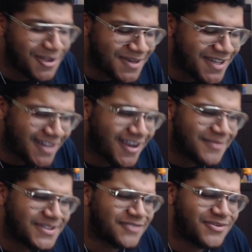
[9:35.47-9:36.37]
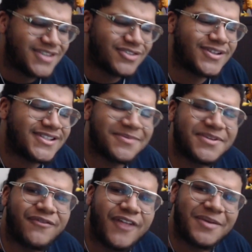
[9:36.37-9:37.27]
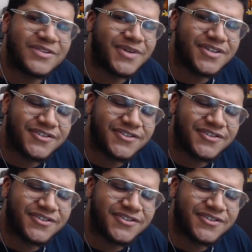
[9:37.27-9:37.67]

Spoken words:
Limited down in the comment section. You guys stole this episode. Follow me on Twitter.